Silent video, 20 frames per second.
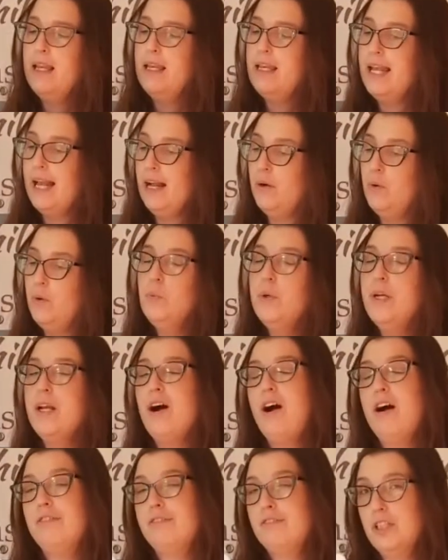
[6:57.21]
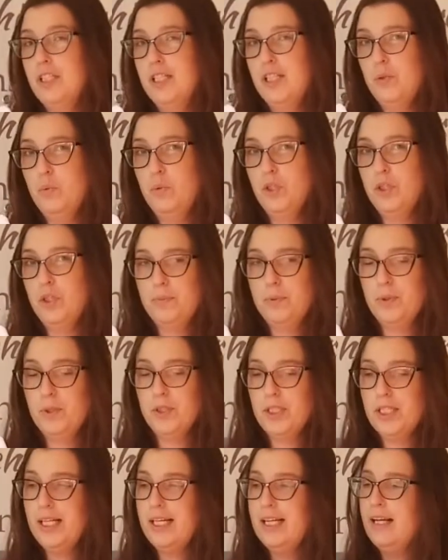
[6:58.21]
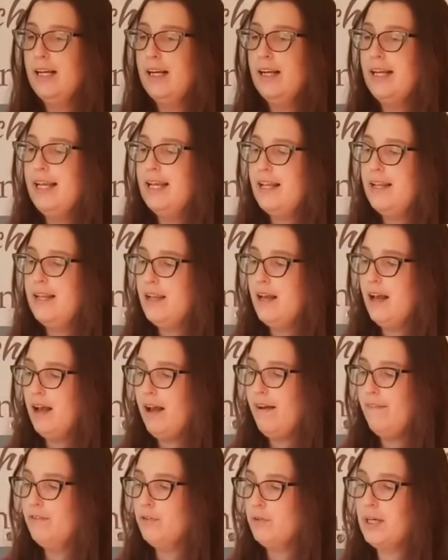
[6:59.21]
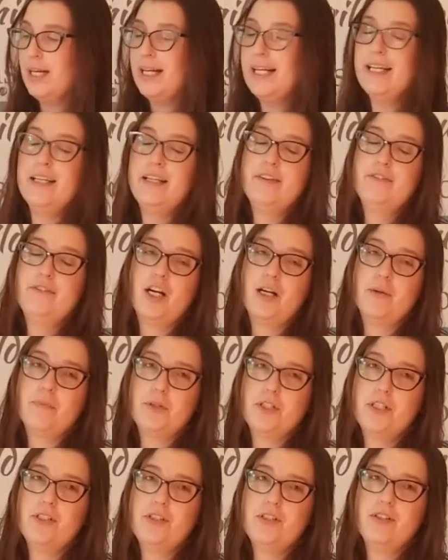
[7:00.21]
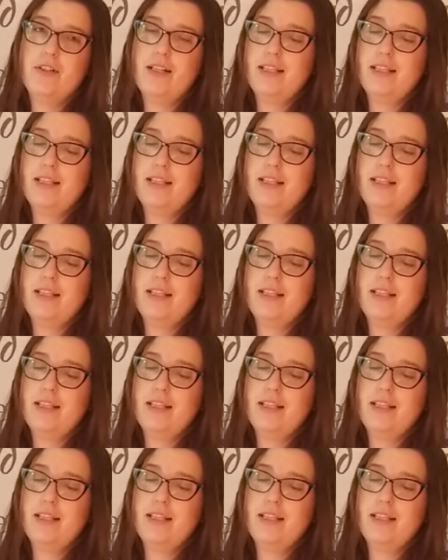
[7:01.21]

Now, we offer our workbook in a variety of options,